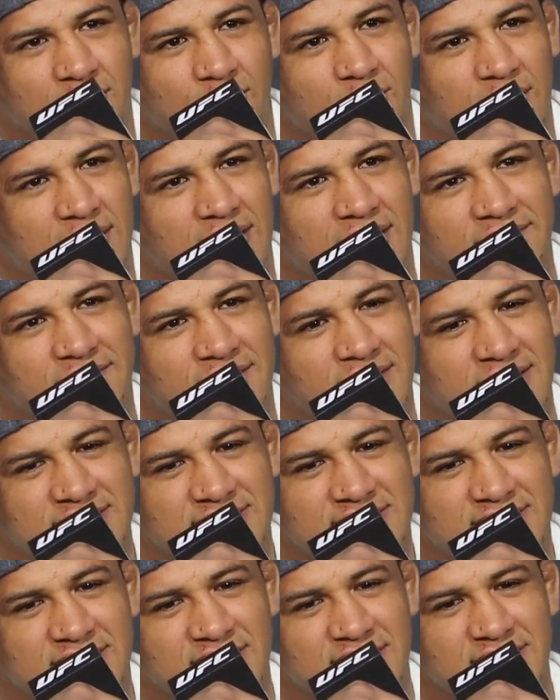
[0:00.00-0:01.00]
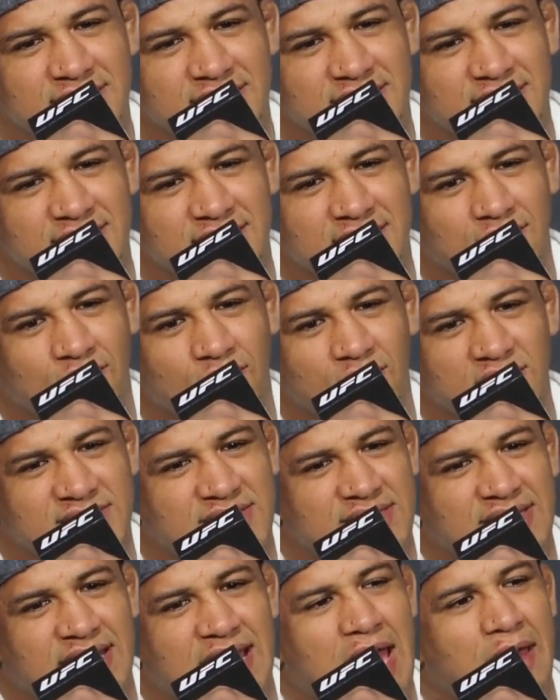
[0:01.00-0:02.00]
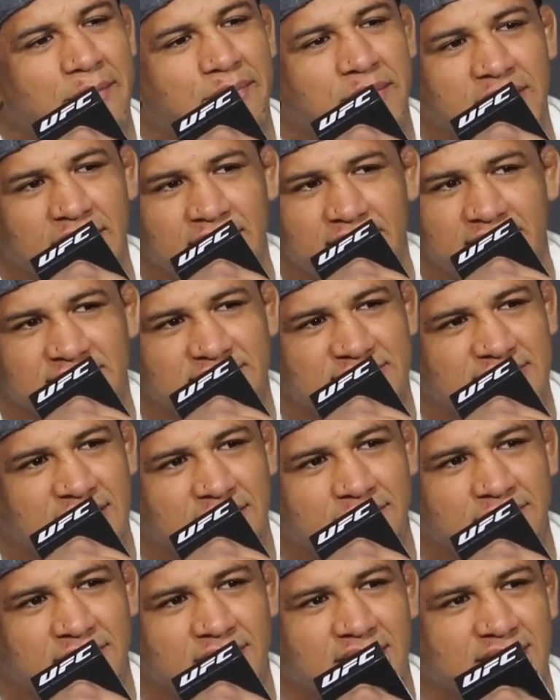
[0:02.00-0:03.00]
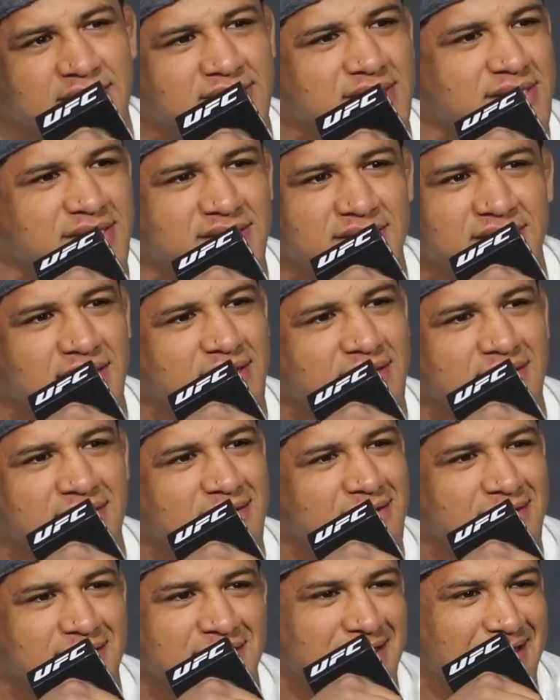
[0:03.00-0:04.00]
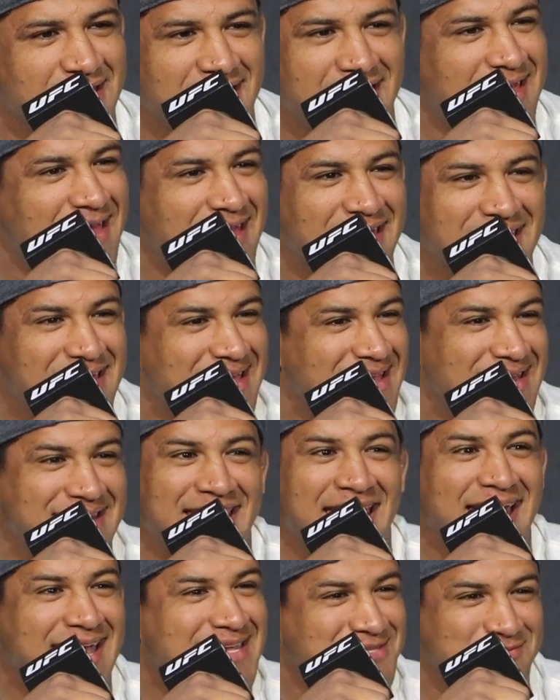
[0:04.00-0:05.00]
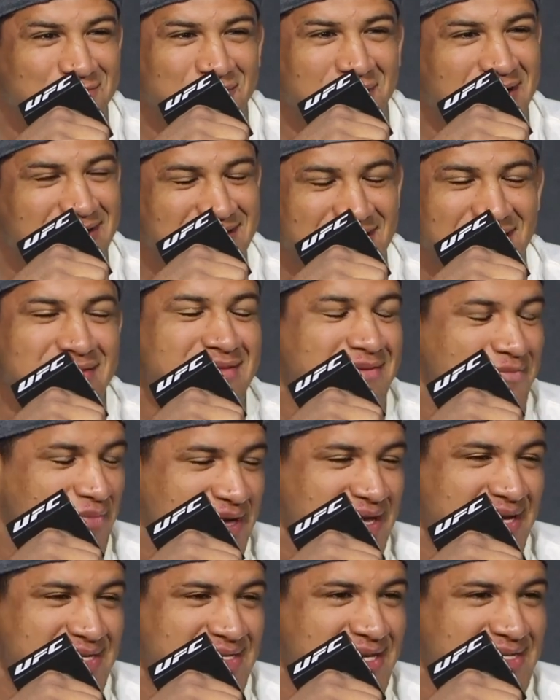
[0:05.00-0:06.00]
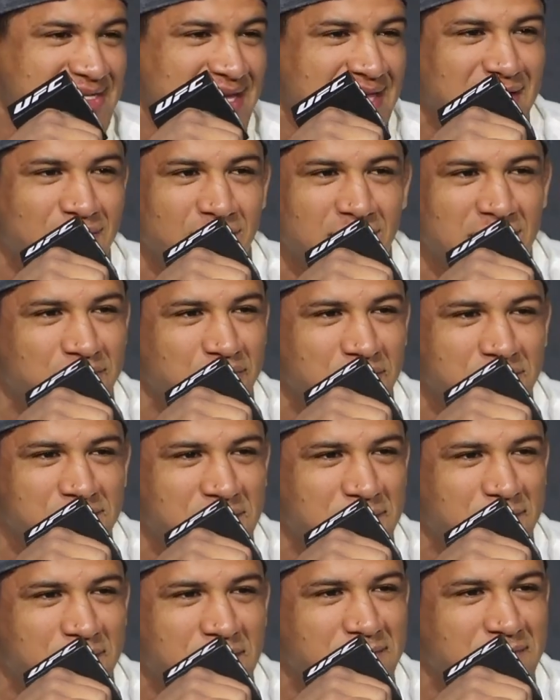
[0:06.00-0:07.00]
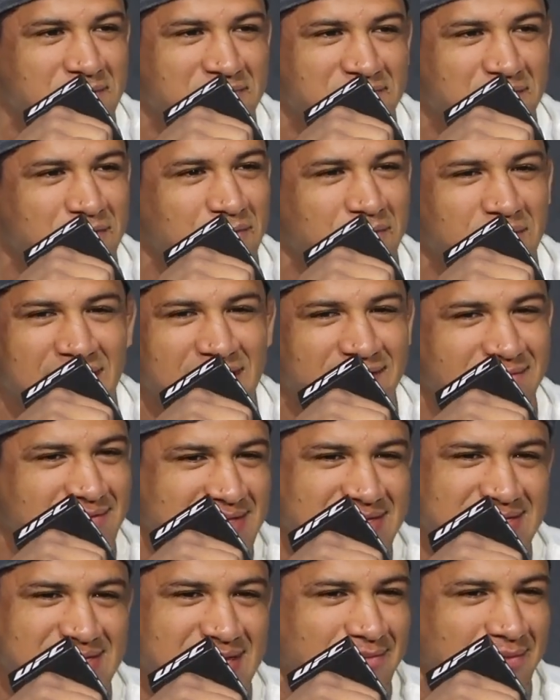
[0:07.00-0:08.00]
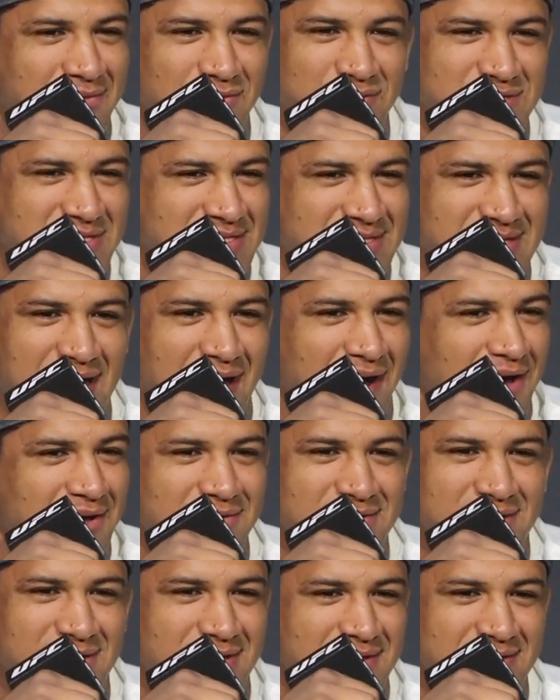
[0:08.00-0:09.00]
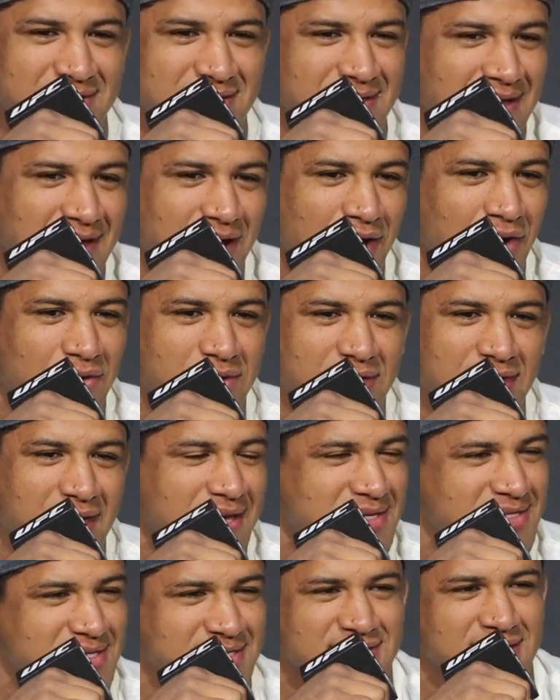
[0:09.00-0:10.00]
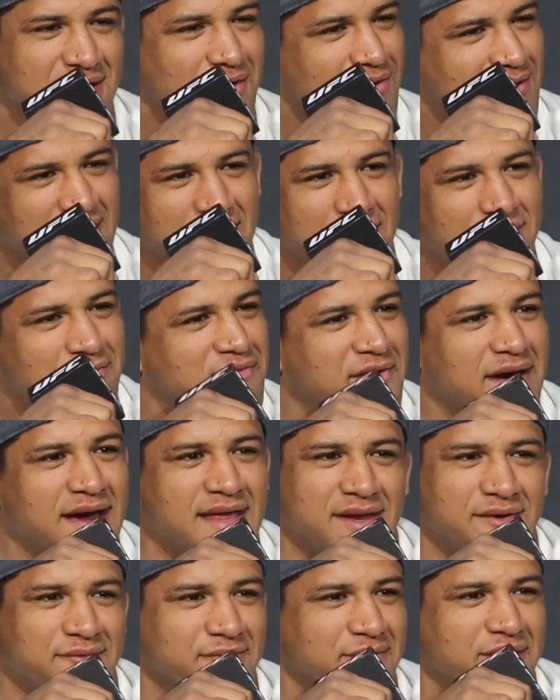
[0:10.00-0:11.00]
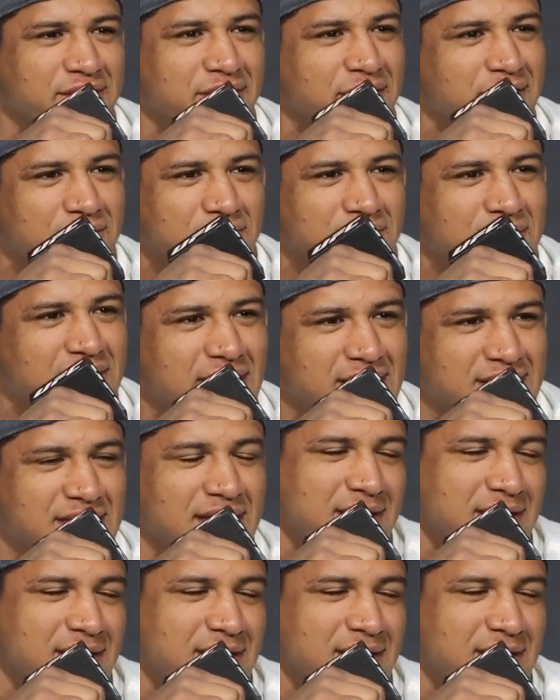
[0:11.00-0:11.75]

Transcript: Whenever I see it wasn't happening in December, I say shit next one. They because they say they want to put me on pay per view. Whenever December was out of the occasion, say okay, I'm fighting Rio. I don't care.